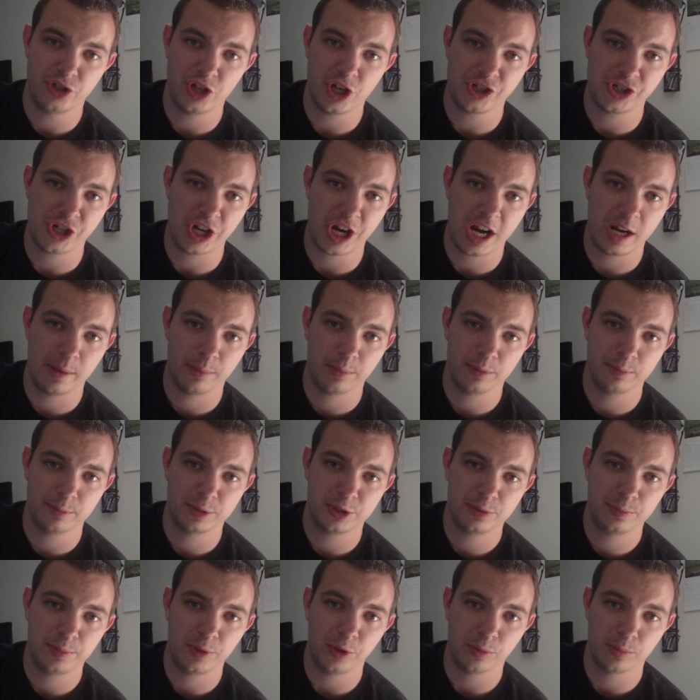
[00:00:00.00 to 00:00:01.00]
J.J.
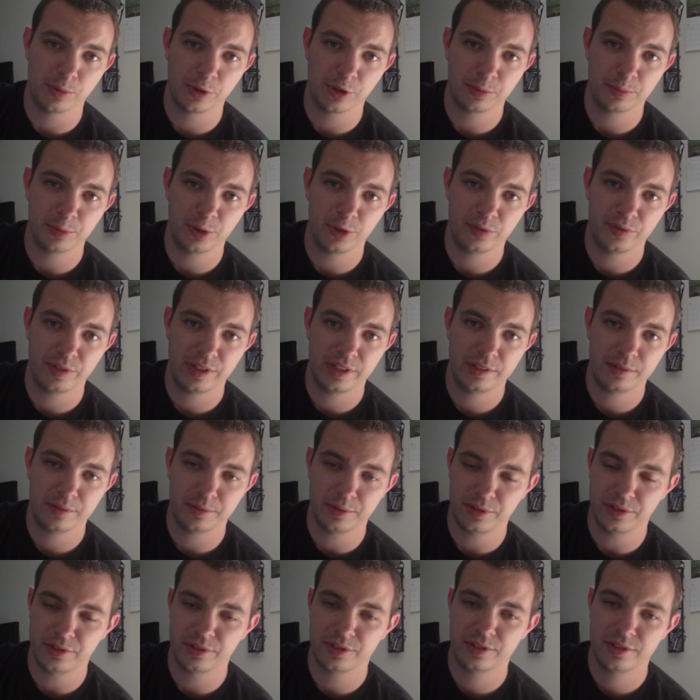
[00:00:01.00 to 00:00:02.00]
Abrams Spielberg movie,
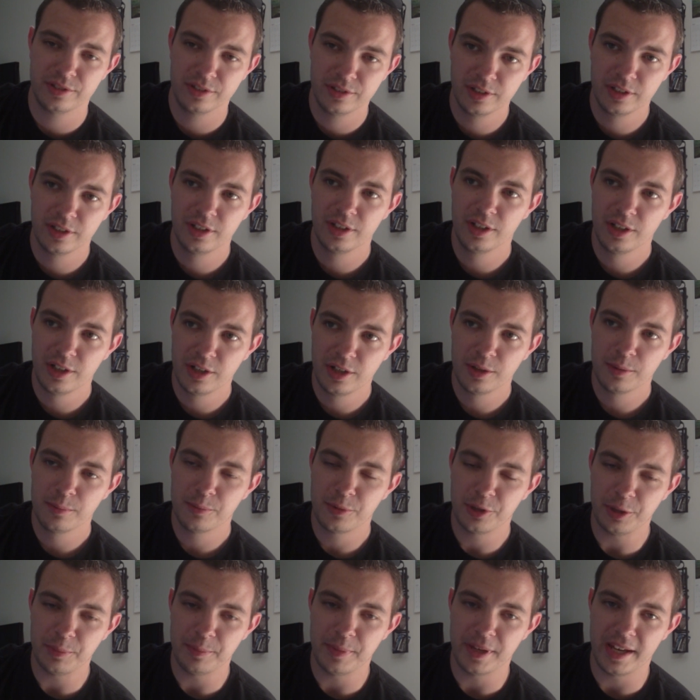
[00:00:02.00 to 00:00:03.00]
was
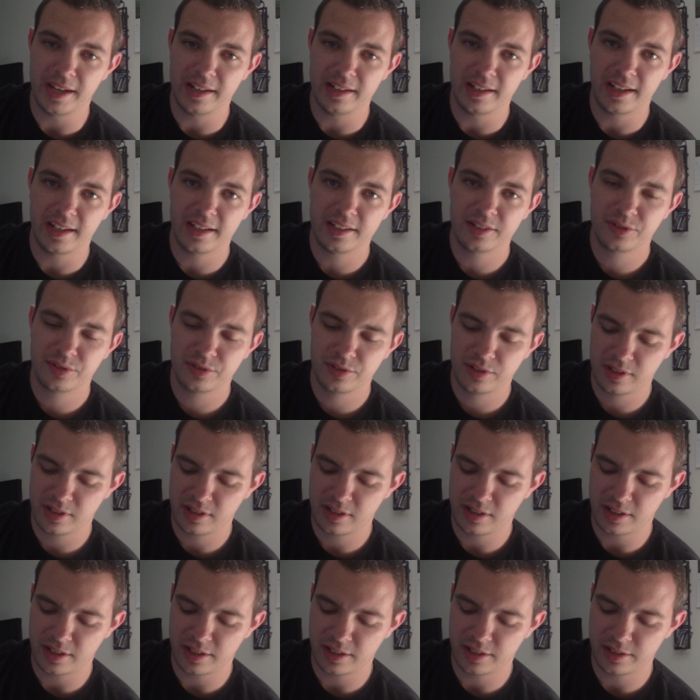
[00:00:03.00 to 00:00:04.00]
pretty badass.
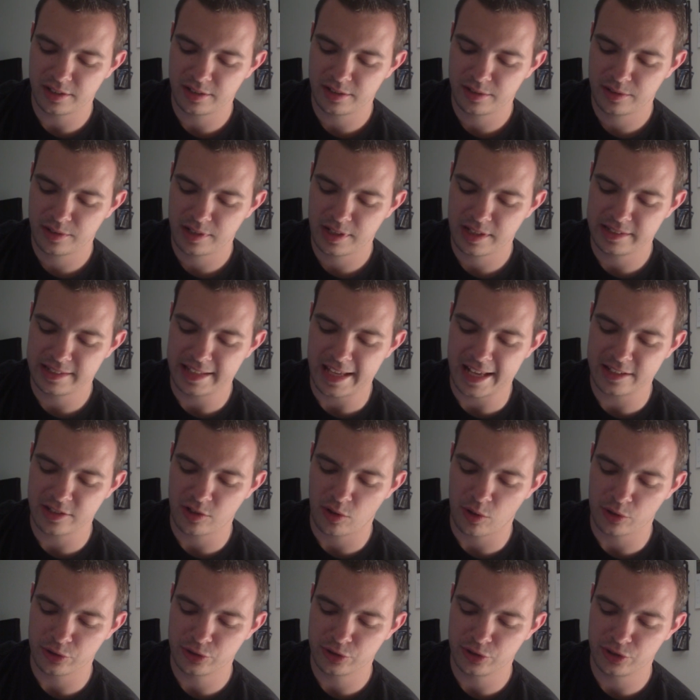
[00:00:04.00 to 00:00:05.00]
And that
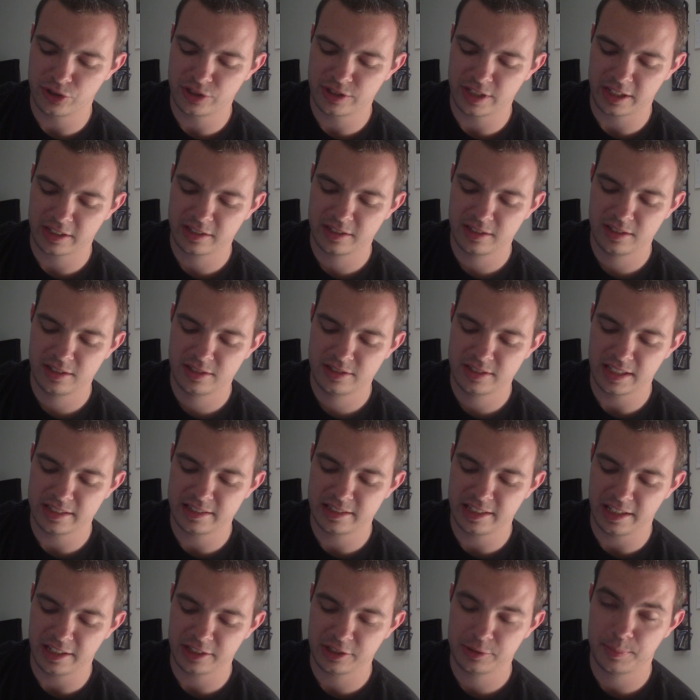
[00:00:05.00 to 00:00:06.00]
also
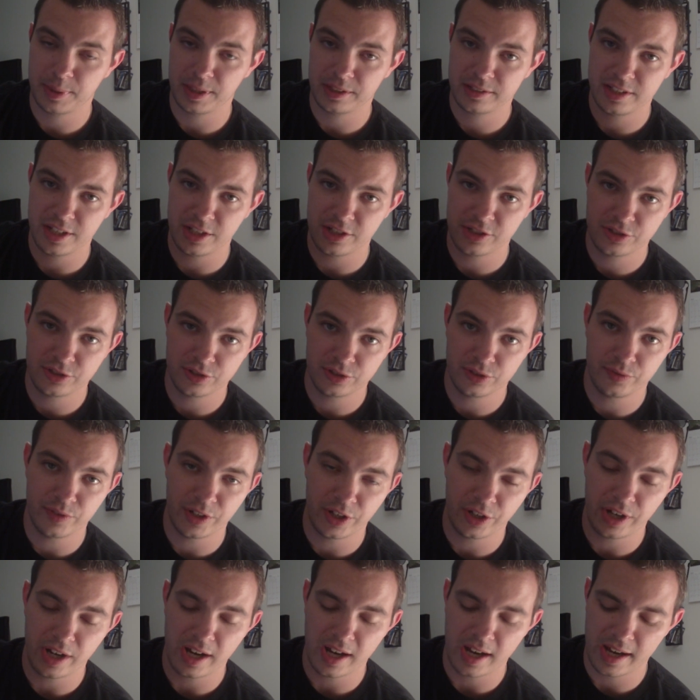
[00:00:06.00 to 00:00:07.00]
set the expectations
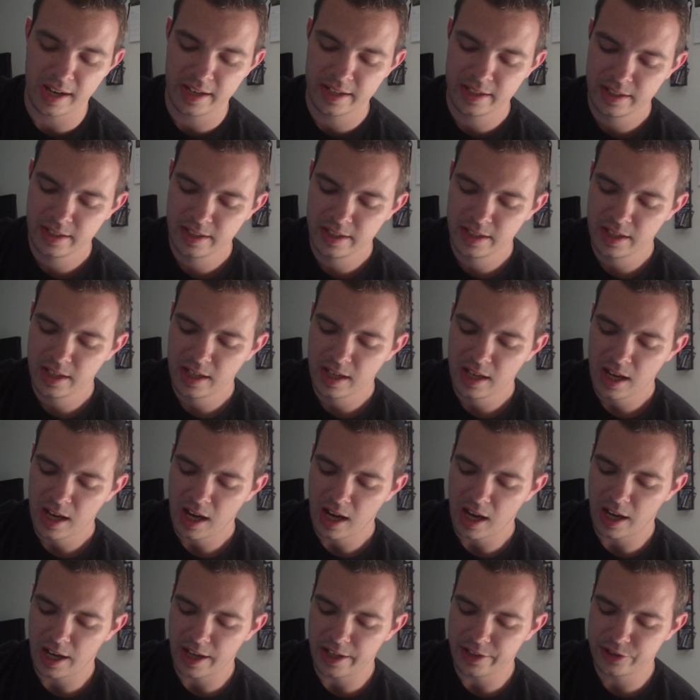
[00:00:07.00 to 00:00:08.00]
very high.
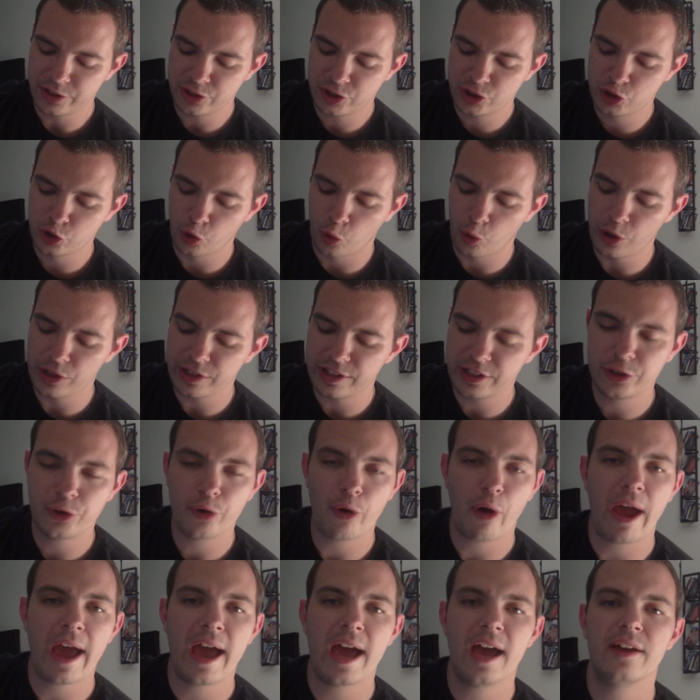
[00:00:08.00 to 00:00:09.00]
The story that
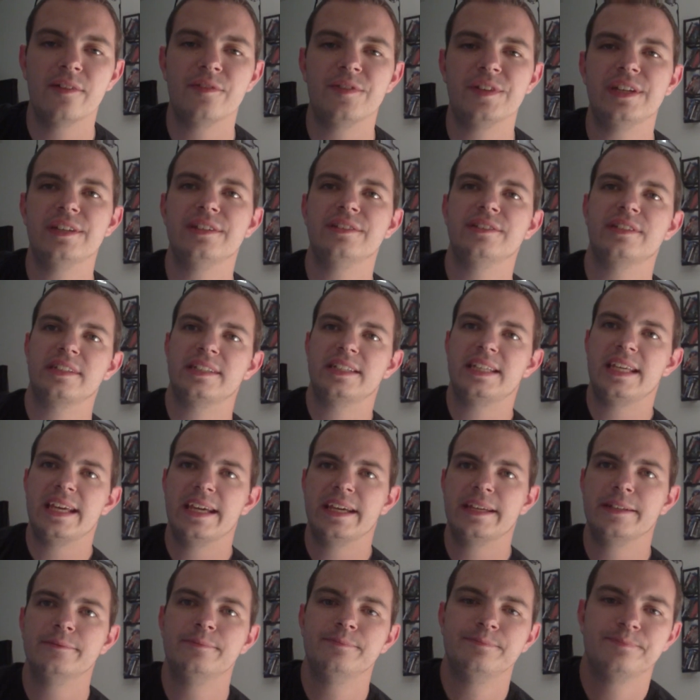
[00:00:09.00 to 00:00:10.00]
you have is a
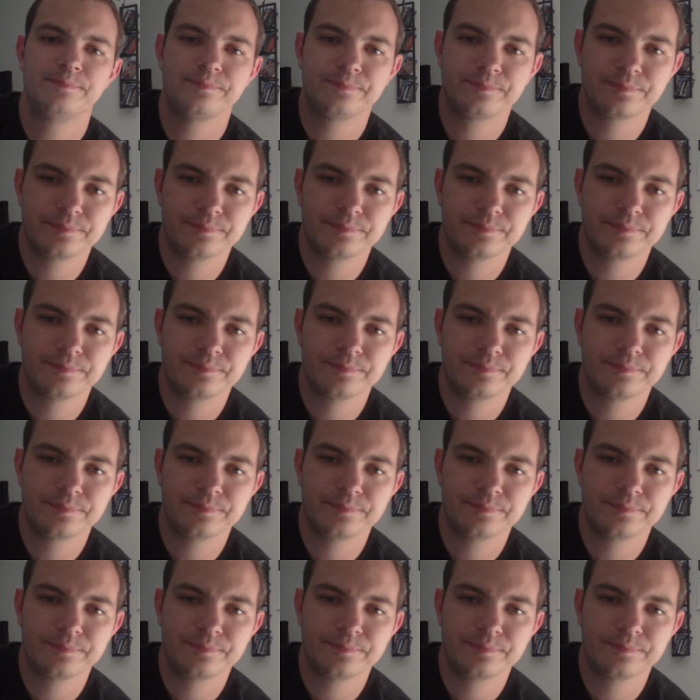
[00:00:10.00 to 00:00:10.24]
kid,